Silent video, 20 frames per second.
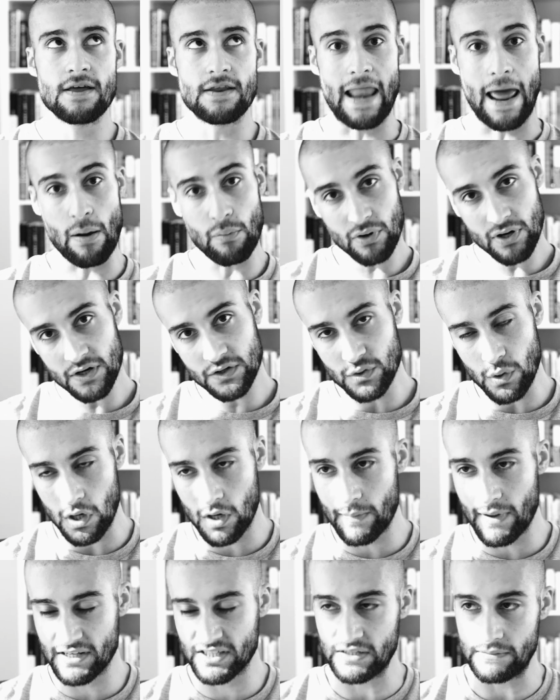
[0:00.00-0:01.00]
Now we're going to
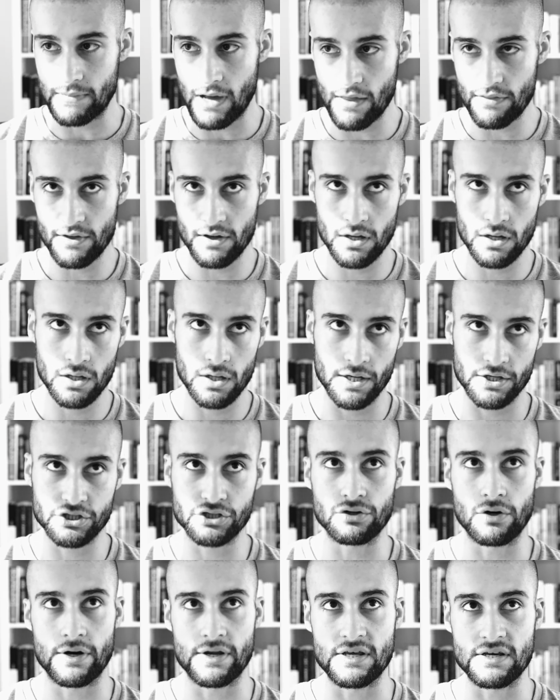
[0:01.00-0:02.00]
talk about some other
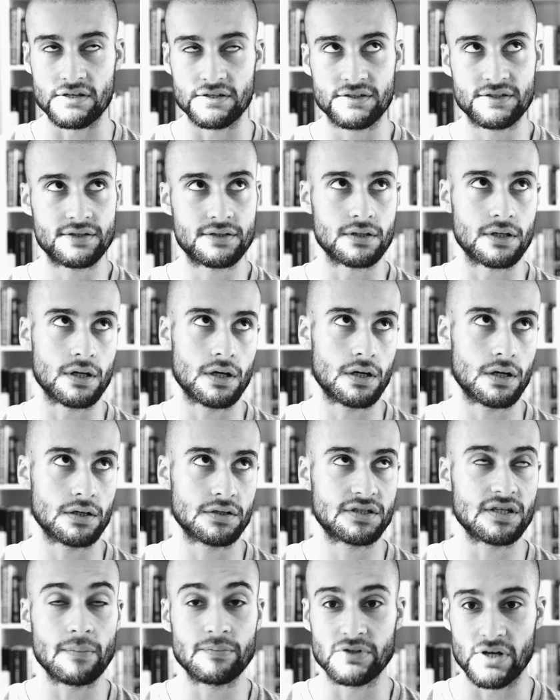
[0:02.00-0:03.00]
extraneous
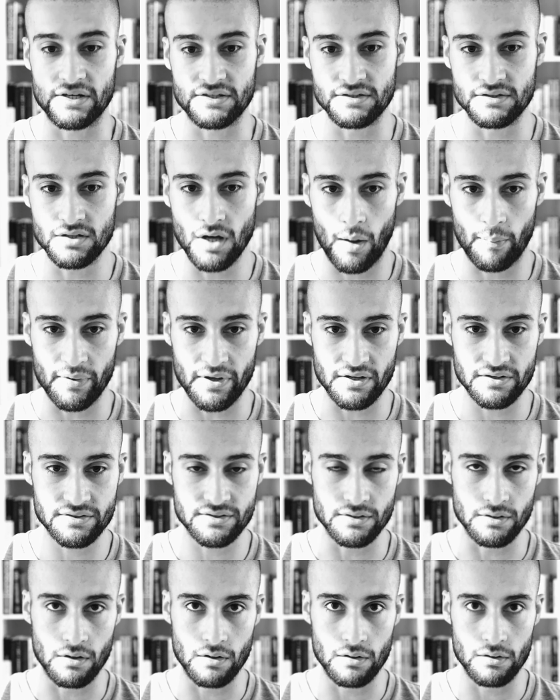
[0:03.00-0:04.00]
uh, subjects and
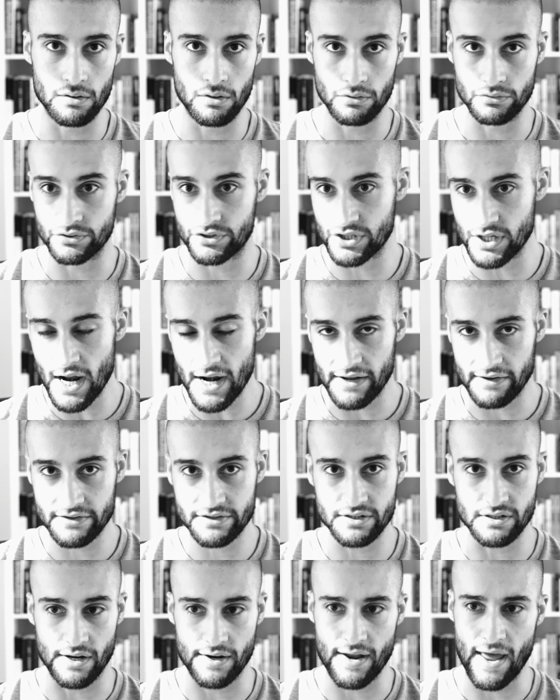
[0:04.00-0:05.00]
topics, you know, on
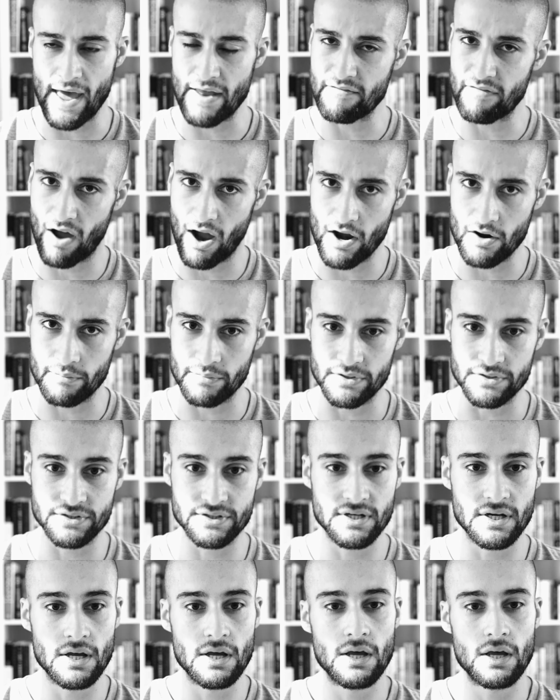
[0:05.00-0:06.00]
genetics and
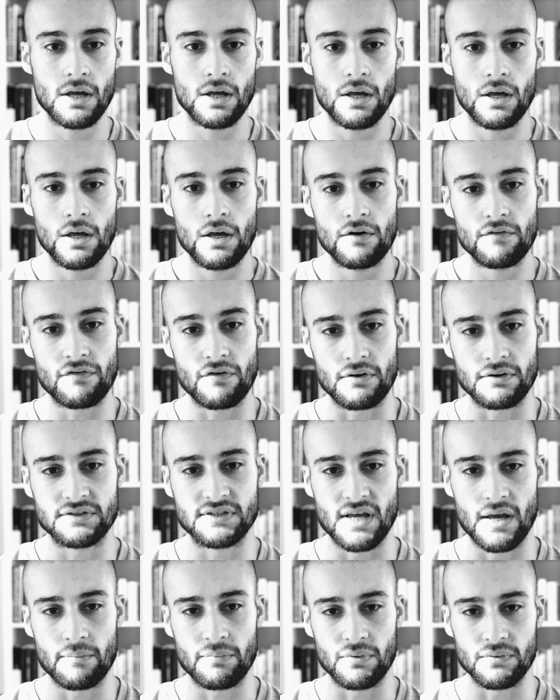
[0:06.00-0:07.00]
environment, for
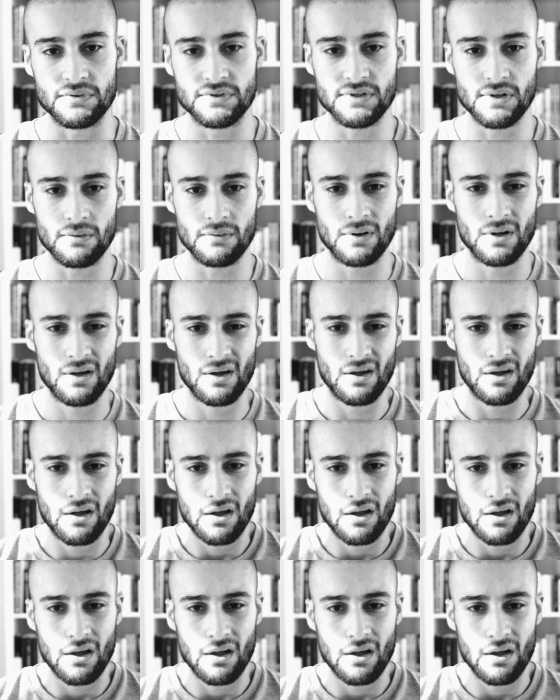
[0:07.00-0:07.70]
example. So